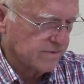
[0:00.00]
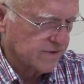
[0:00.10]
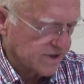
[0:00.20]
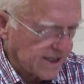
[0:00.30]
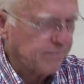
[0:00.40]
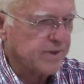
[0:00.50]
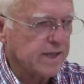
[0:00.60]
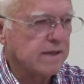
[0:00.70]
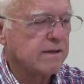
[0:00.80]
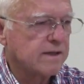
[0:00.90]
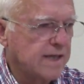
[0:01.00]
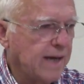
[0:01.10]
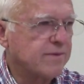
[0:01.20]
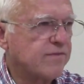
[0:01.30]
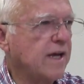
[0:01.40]
the deputy
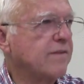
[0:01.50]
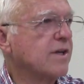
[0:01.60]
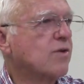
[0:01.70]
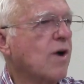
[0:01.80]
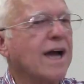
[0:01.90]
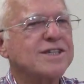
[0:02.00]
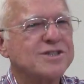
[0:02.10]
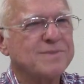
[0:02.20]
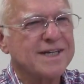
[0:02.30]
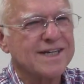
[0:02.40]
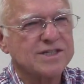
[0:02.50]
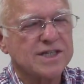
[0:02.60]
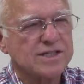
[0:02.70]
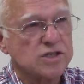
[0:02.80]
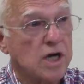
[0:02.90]
came to faith in Christ because
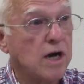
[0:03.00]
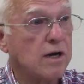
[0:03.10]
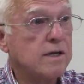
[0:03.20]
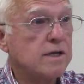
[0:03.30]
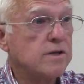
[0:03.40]
he saw